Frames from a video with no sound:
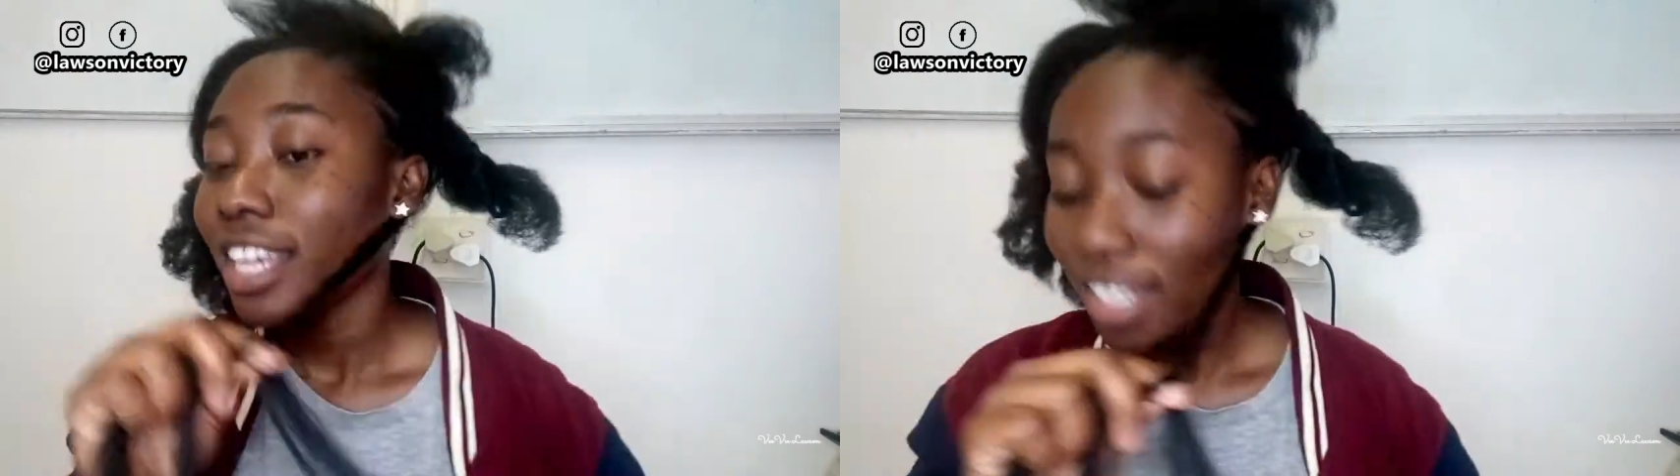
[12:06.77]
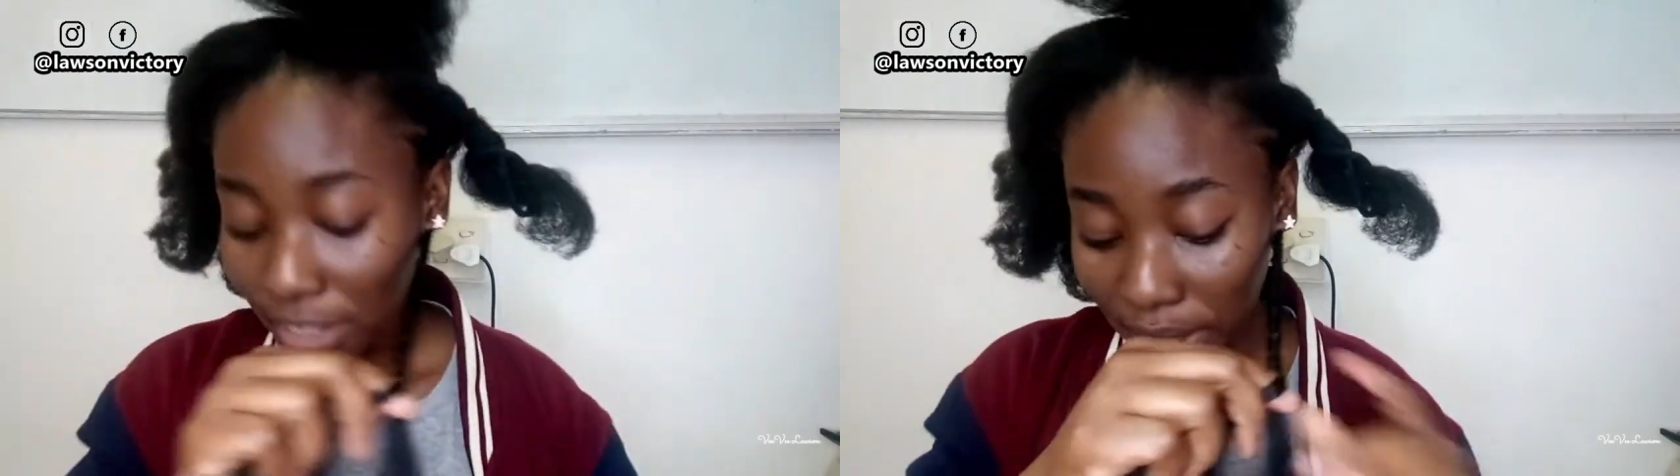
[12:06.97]

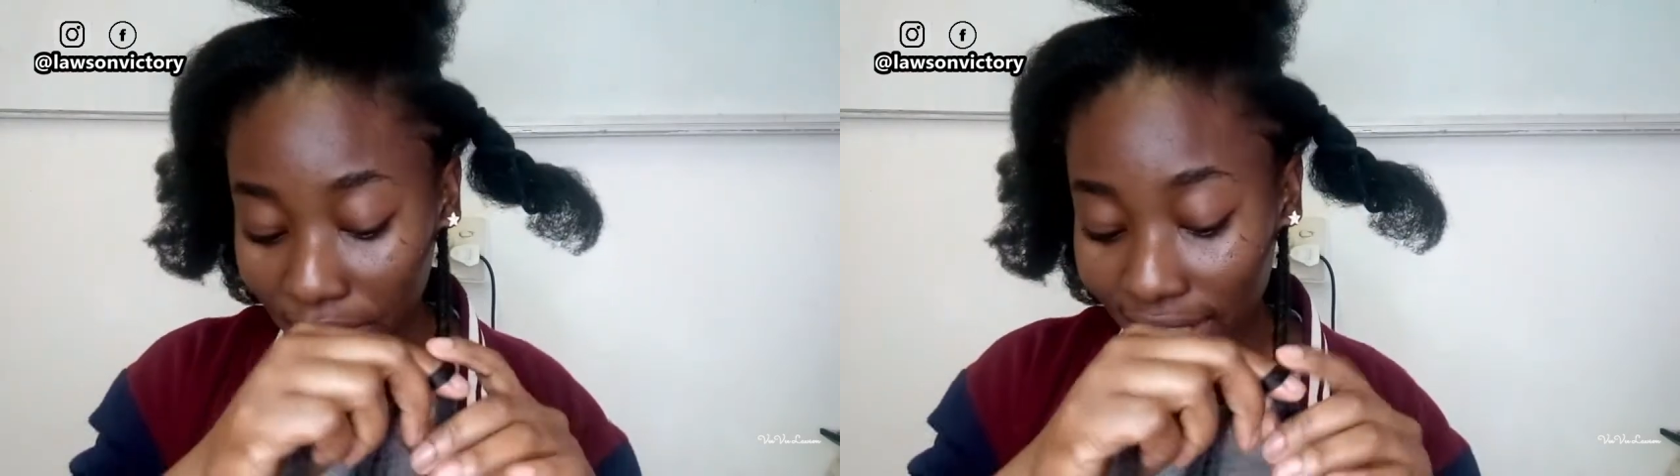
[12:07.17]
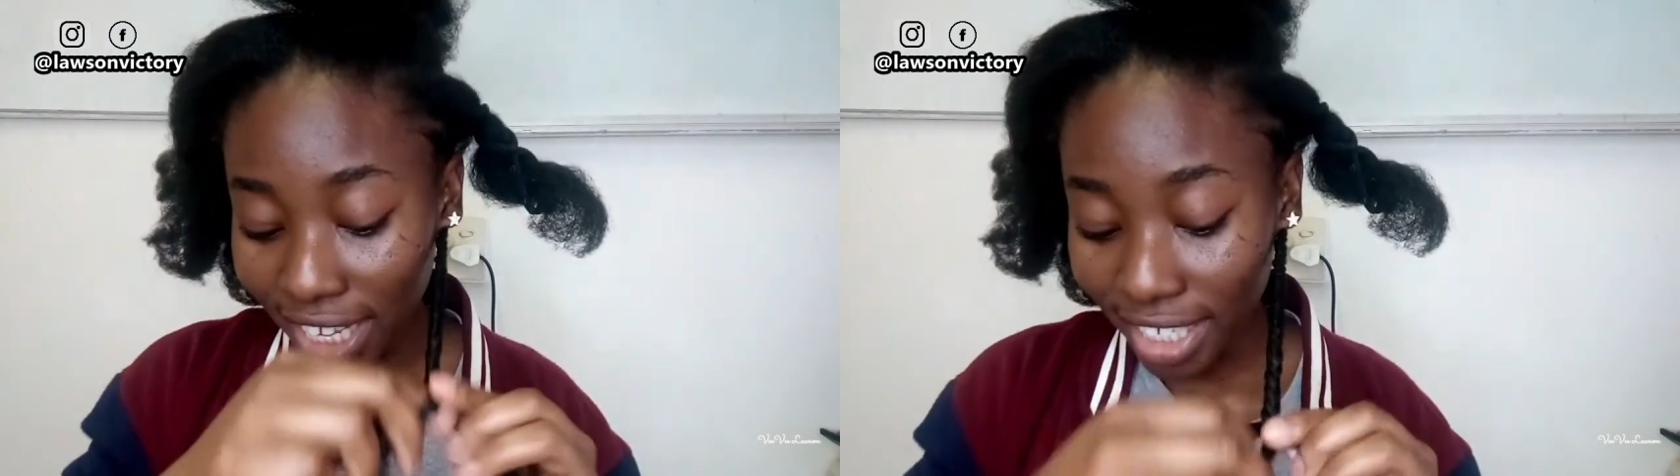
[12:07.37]
So
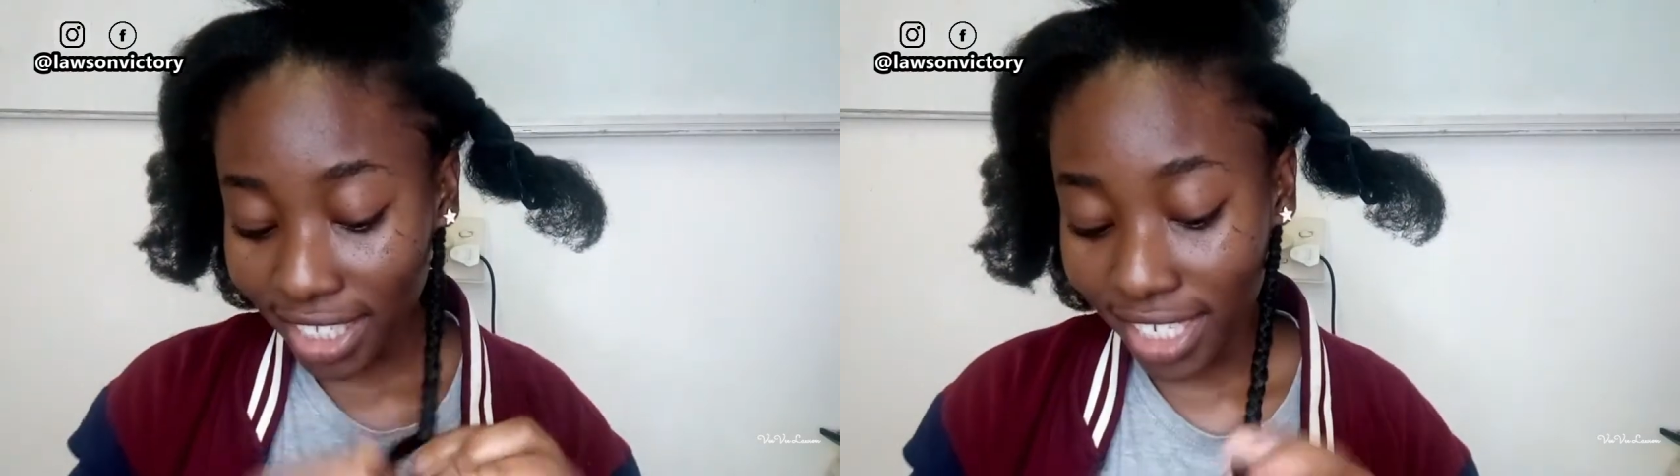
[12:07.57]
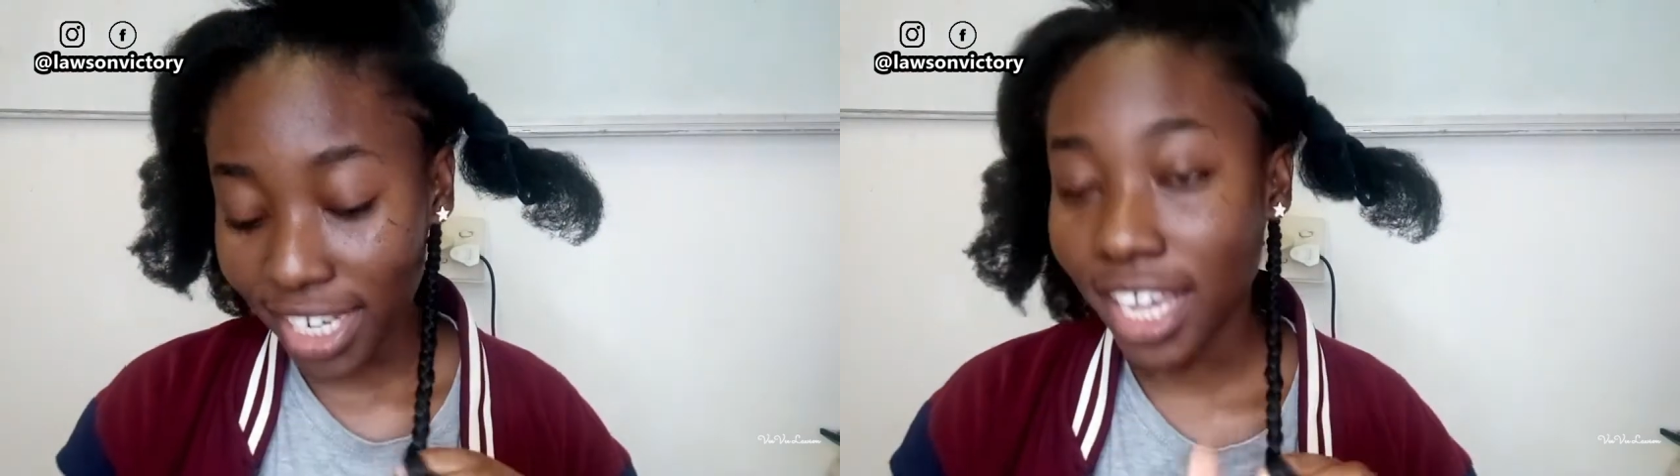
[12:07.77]
the
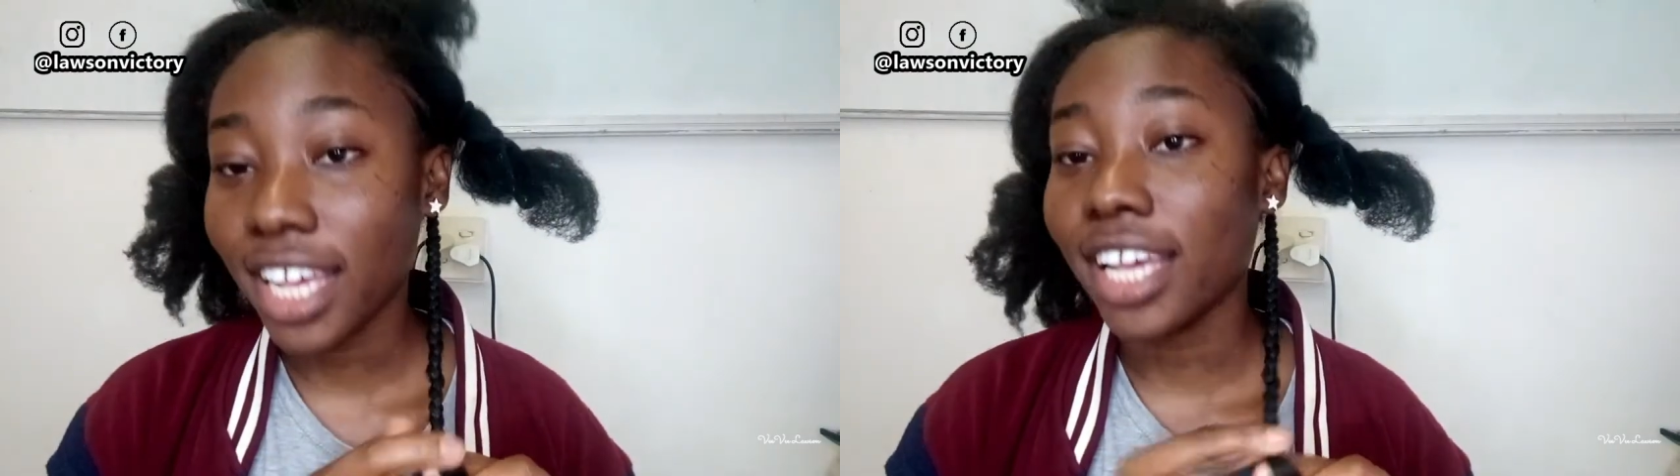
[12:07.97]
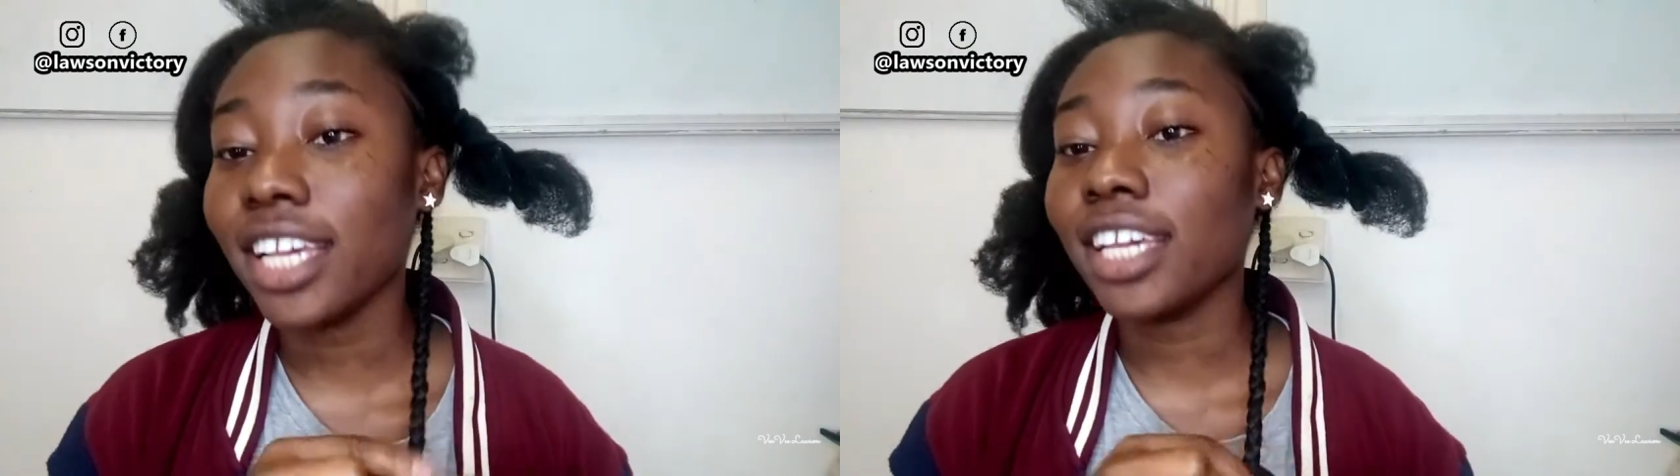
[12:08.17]
next day,